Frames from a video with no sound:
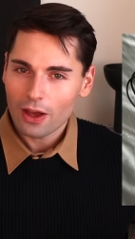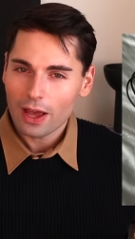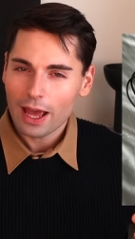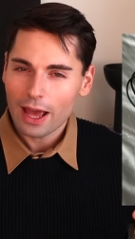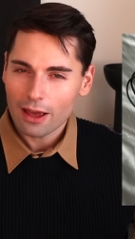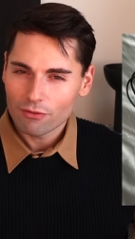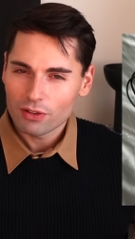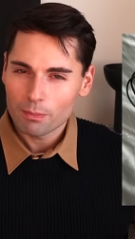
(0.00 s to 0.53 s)
a
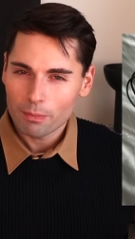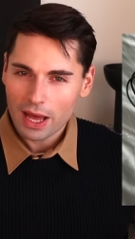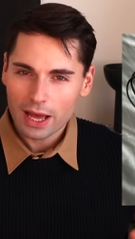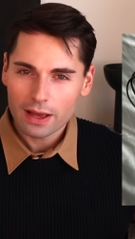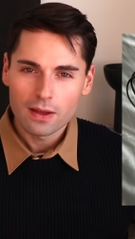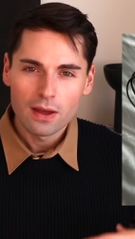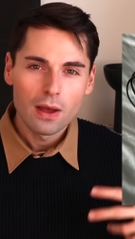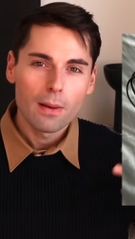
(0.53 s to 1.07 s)
heavy
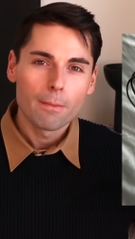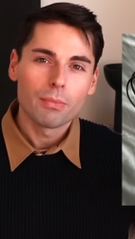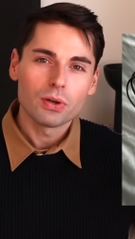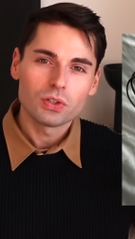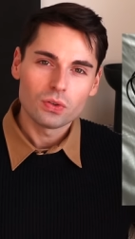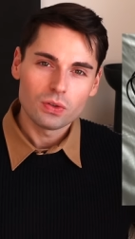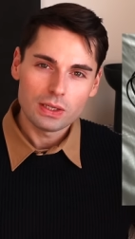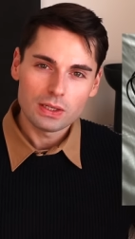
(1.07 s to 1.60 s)
bag,
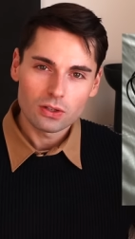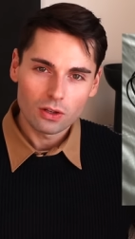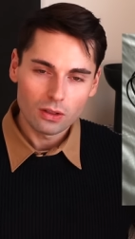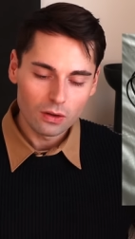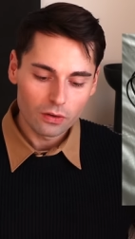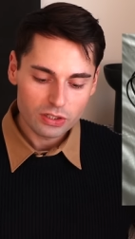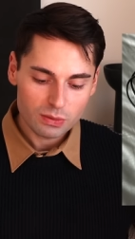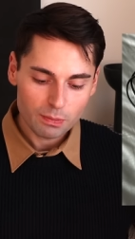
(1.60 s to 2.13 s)
but you need a
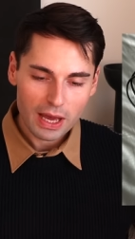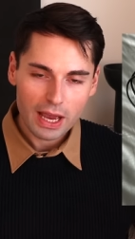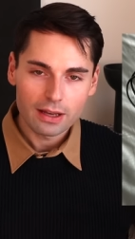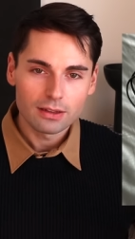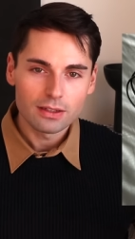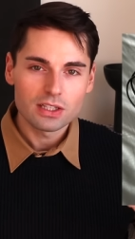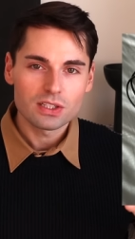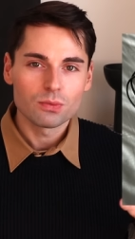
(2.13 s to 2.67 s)
large
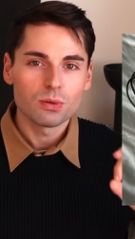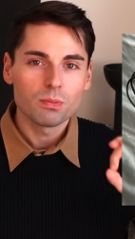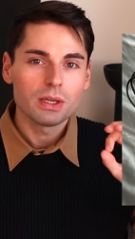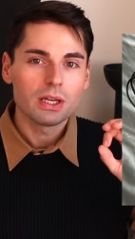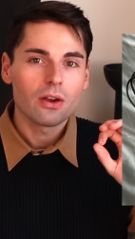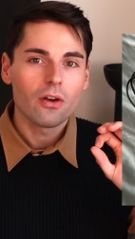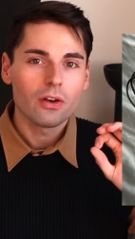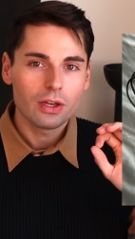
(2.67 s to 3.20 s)
bag. This would
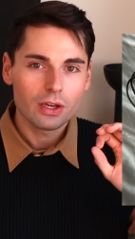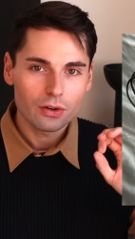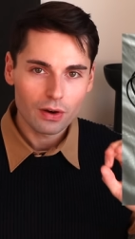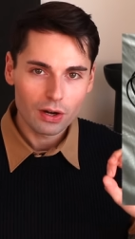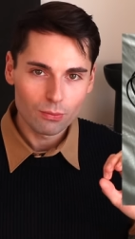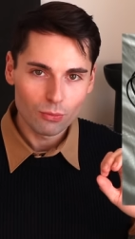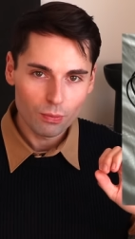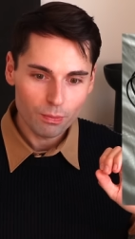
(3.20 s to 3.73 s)
be an
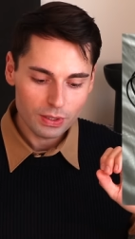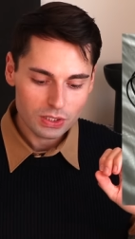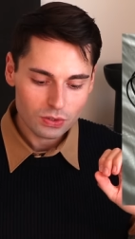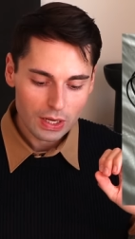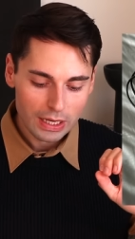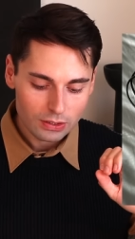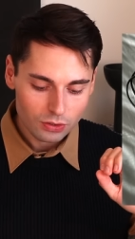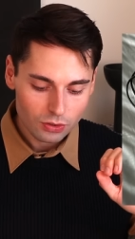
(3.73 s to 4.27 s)
incredible piece
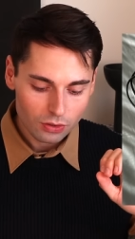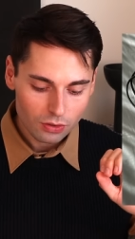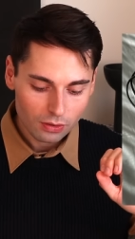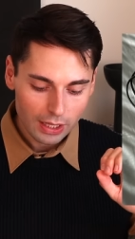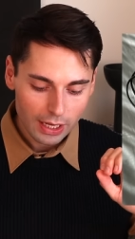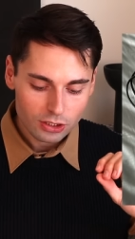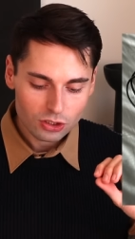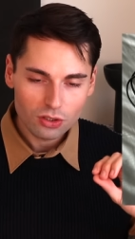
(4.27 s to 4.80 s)
to add to your
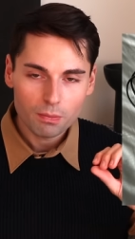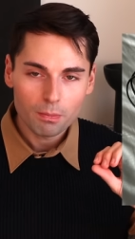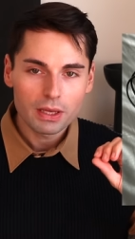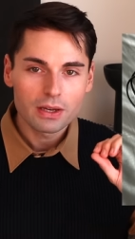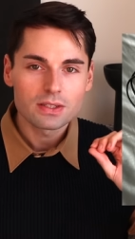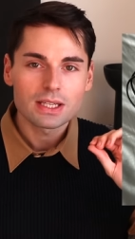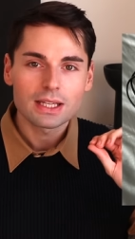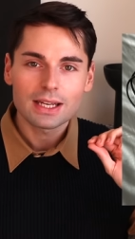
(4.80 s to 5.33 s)
collection
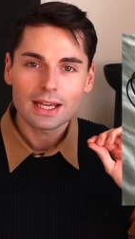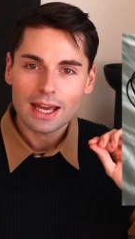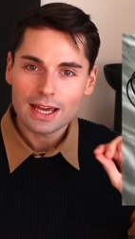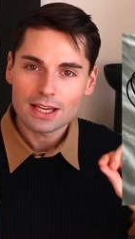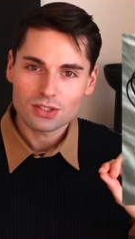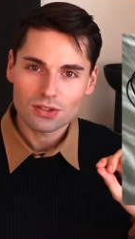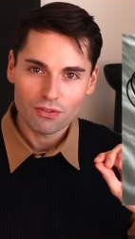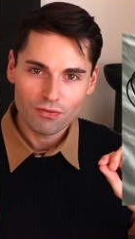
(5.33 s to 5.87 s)
because it
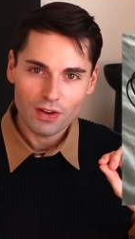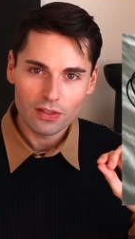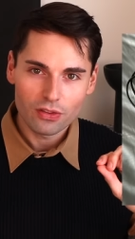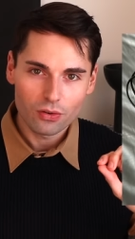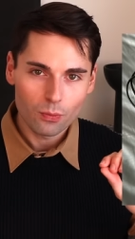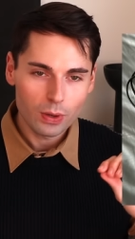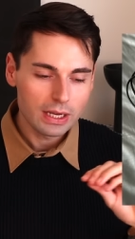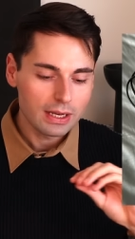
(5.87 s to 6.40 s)
is
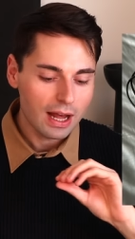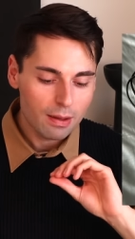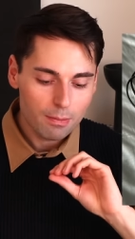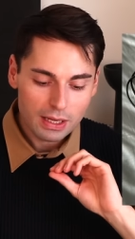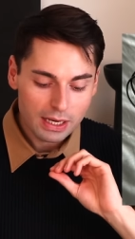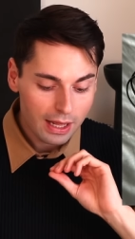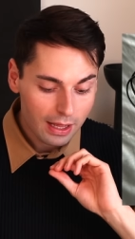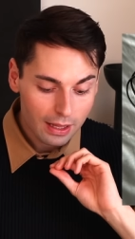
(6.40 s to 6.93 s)
featherweight. I
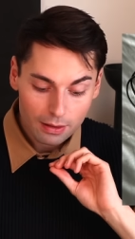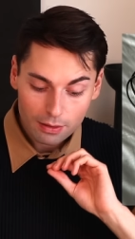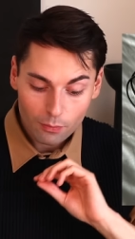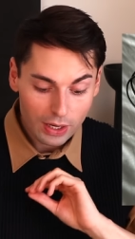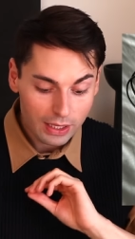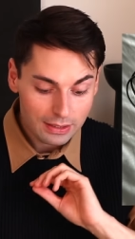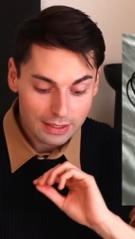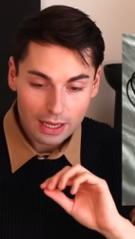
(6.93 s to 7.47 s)
mean,
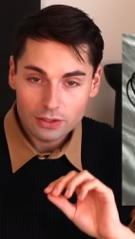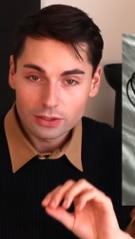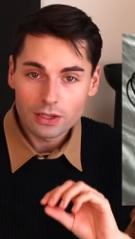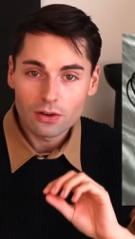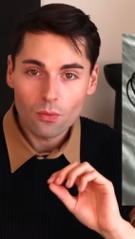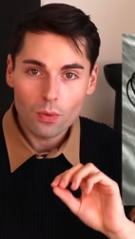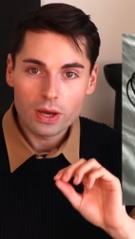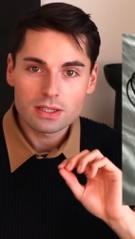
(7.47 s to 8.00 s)
when I tell you that
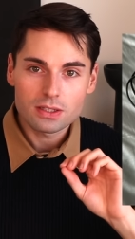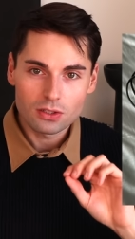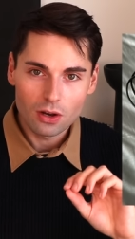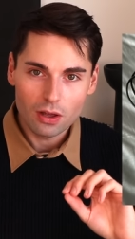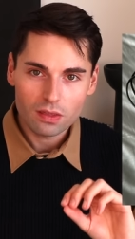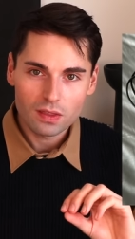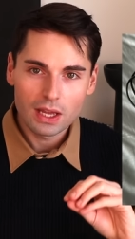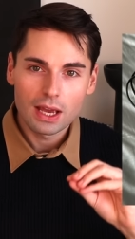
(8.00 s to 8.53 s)
it weighs
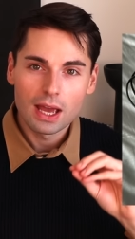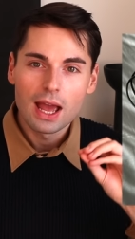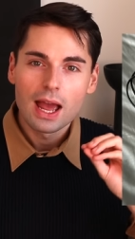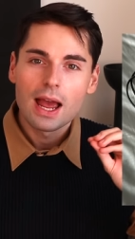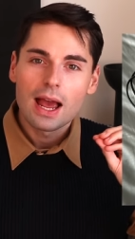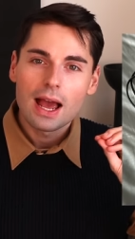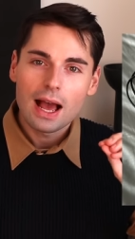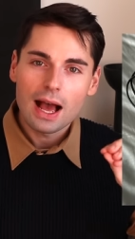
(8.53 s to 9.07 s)
nothing,
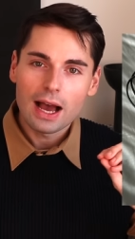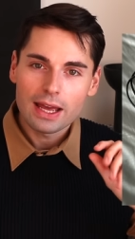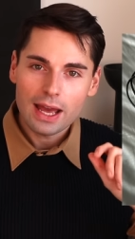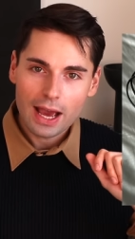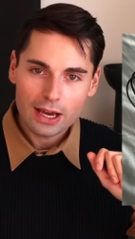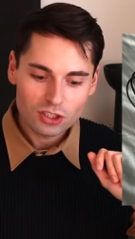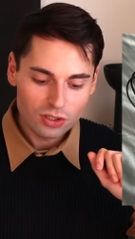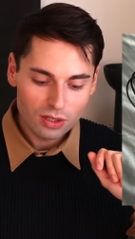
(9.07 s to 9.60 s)
I
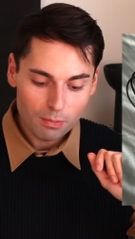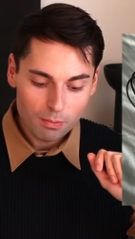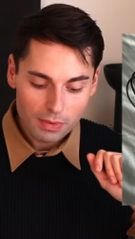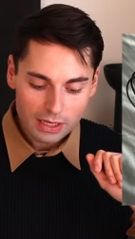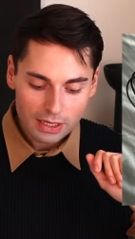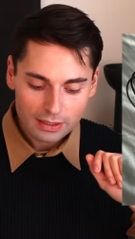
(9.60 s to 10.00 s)
actually mean